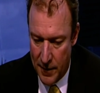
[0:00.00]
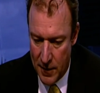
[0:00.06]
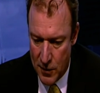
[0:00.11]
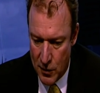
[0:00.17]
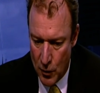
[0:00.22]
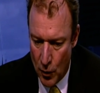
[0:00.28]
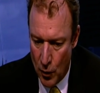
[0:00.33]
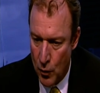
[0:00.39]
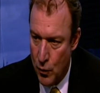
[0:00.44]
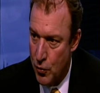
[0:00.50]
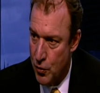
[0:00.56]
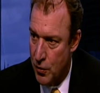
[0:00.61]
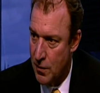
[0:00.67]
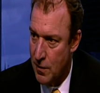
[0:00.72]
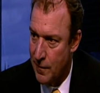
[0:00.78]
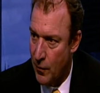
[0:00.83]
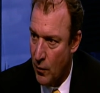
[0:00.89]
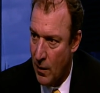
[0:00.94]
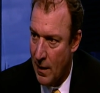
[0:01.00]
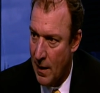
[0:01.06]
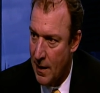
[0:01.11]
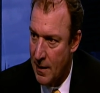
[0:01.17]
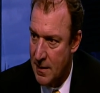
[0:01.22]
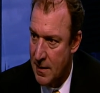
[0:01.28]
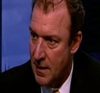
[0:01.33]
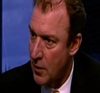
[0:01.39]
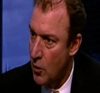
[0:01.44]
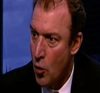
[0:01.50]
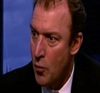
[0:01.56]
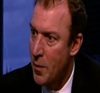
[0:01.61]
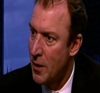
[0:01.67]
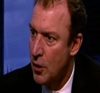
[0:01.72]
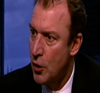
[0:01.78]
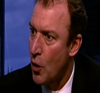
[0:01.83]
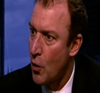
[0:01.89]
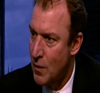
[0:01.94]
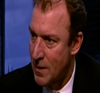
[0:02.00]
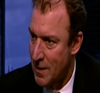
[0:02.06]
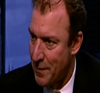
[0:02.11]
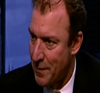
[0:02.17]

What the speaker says: solutions for clients that nobody knows